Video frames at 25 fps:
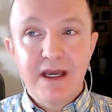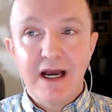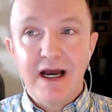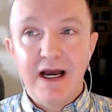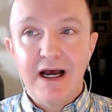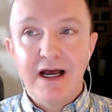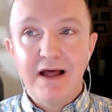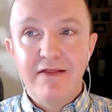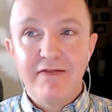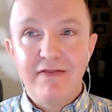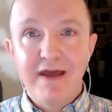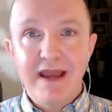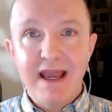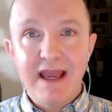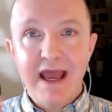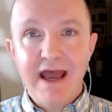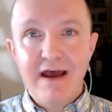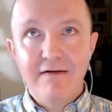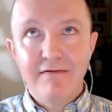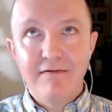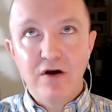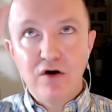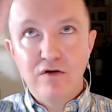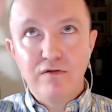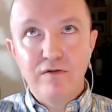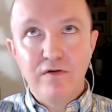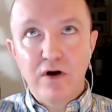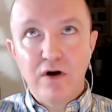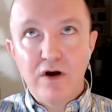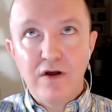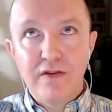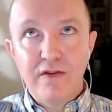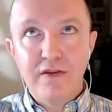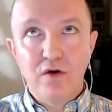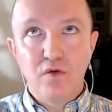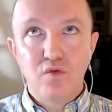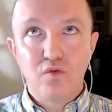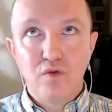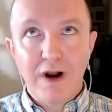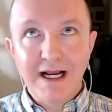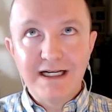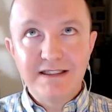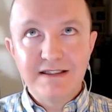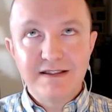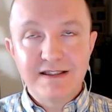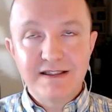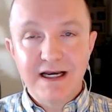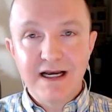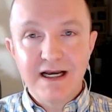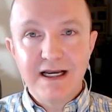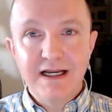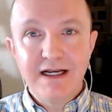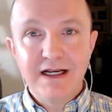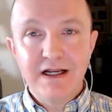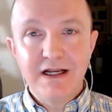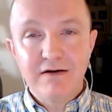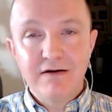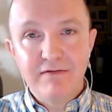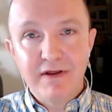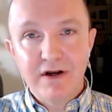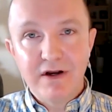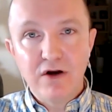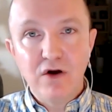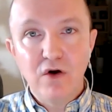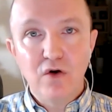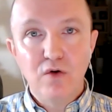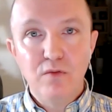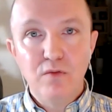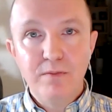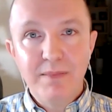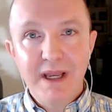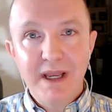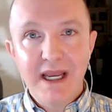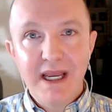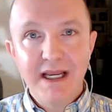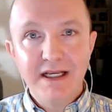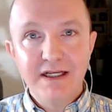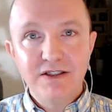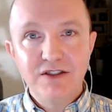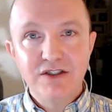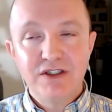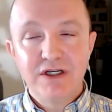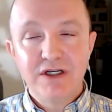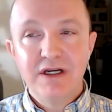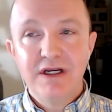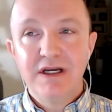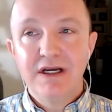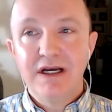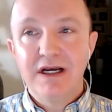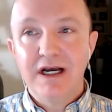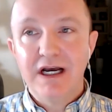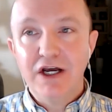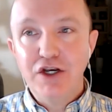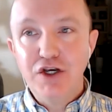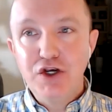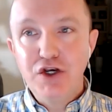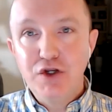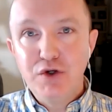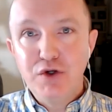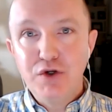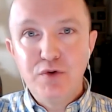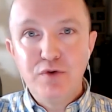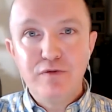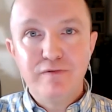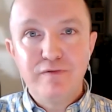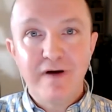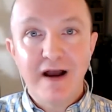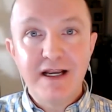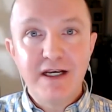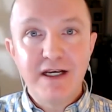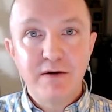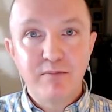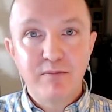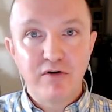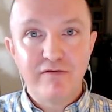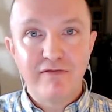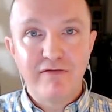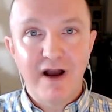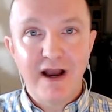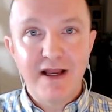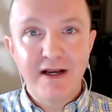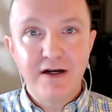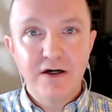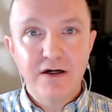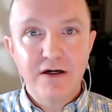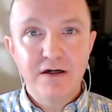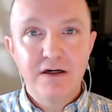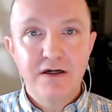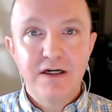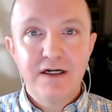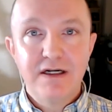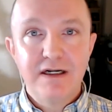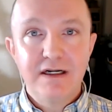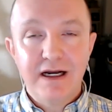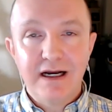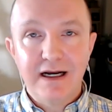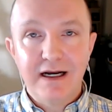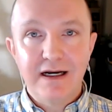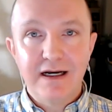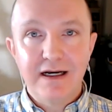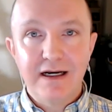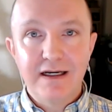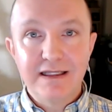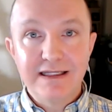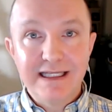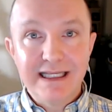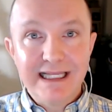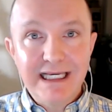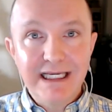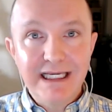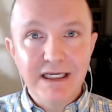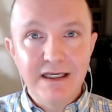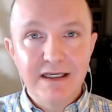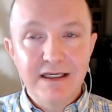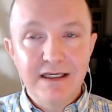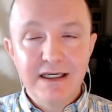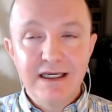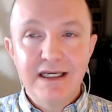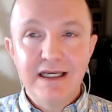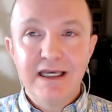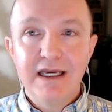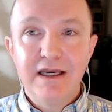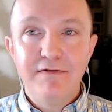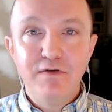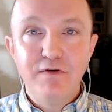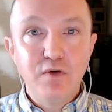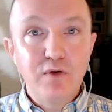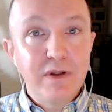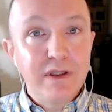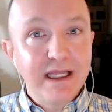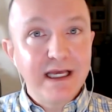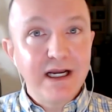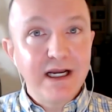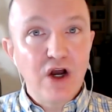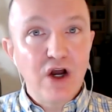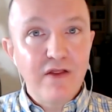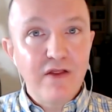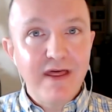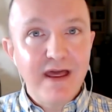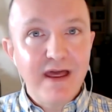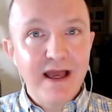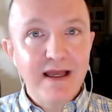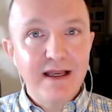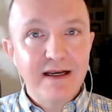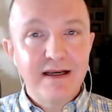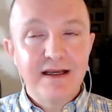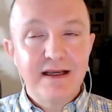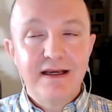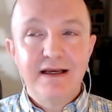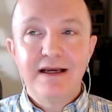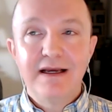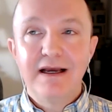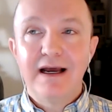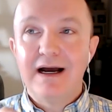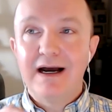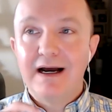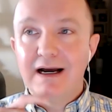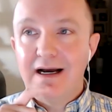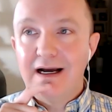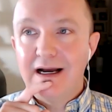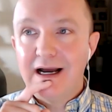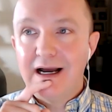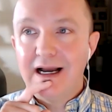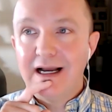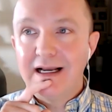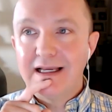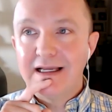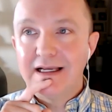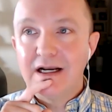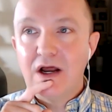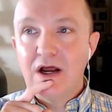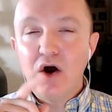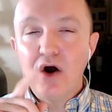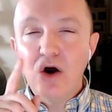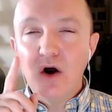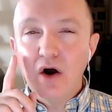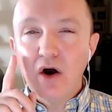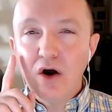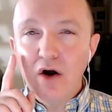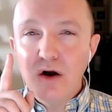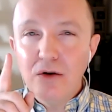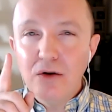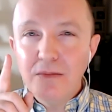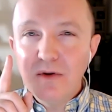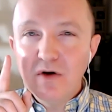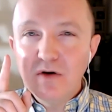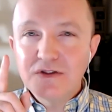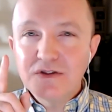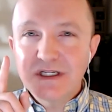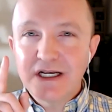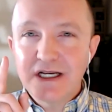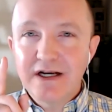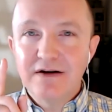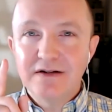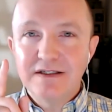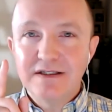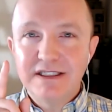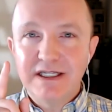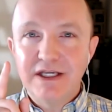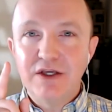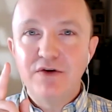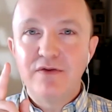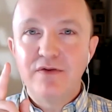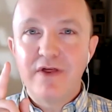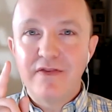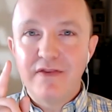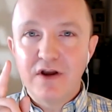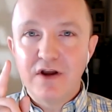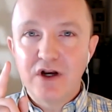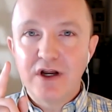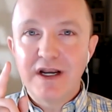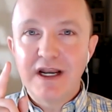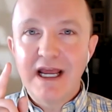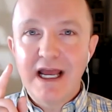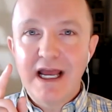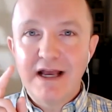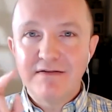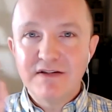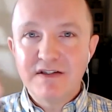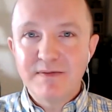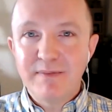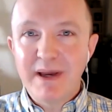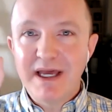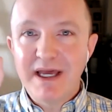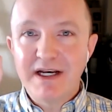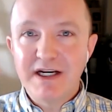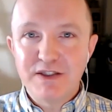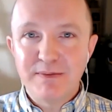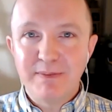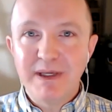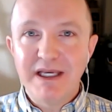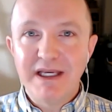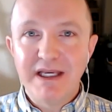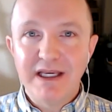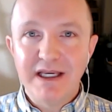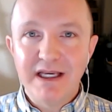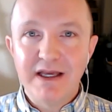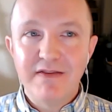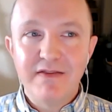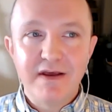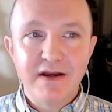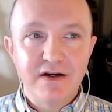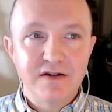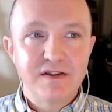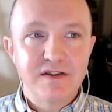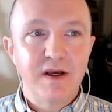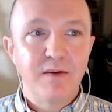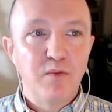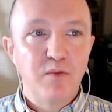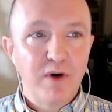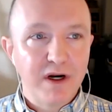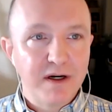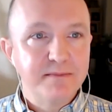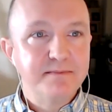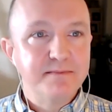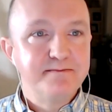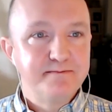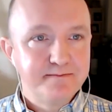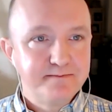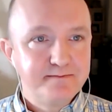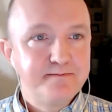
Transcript: uh, they have over on the right side of their homepage a new find a provider uh, link. If you click on that, uh, I can almost guarantee you that they're going to have Spanish speaking in there somewhere.